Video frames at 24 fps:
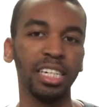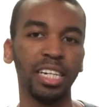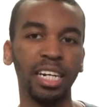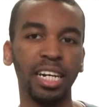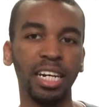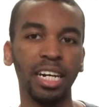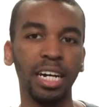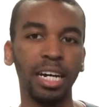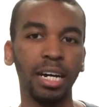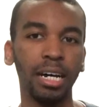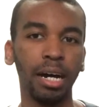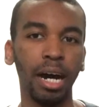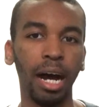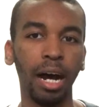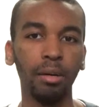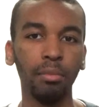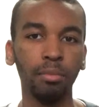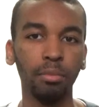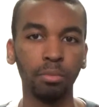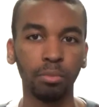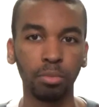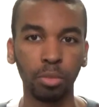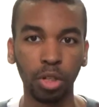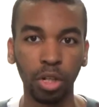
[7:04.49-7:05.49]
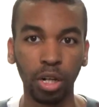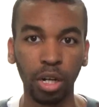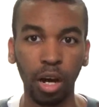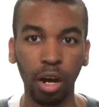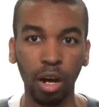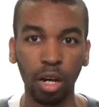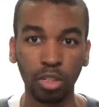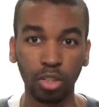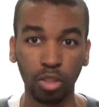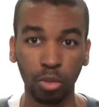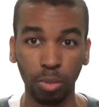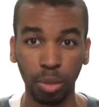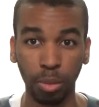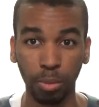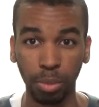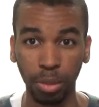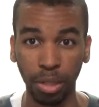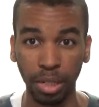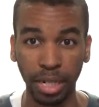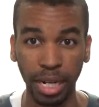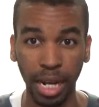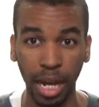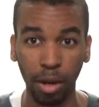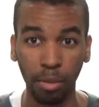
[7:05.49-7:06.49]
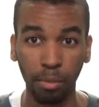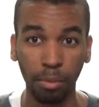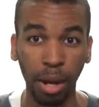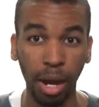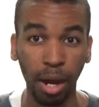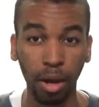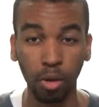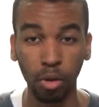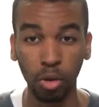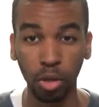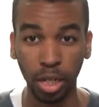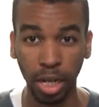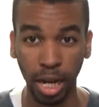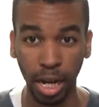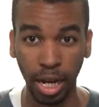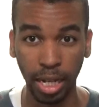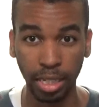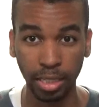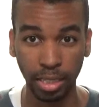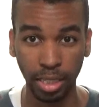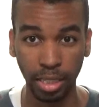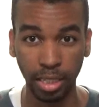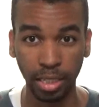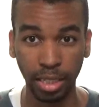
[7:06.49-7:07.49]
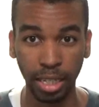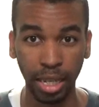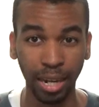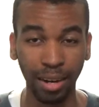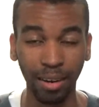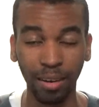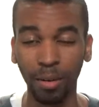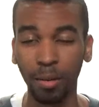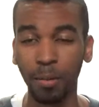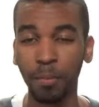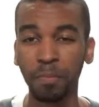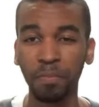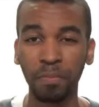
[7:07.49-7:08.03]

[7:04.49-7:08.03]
I'm gonna also be putting out my own content there.